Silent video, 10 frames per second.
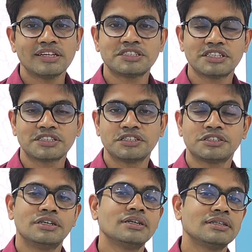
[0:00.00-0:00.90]
dynasty is
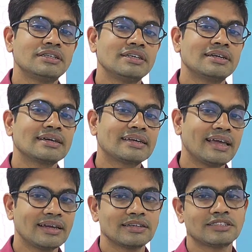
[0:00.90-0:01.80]
concerned, their
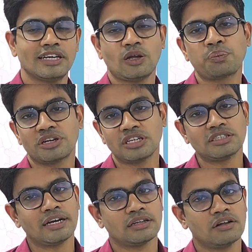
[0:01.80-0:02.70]
kings adopted the
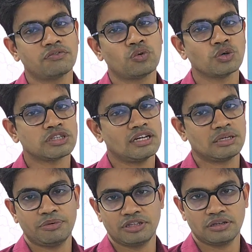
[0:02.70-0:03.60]
title of Kosala
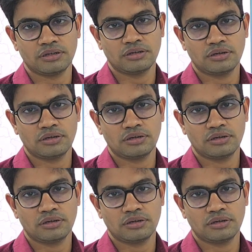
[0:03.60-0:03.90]
Adhipati,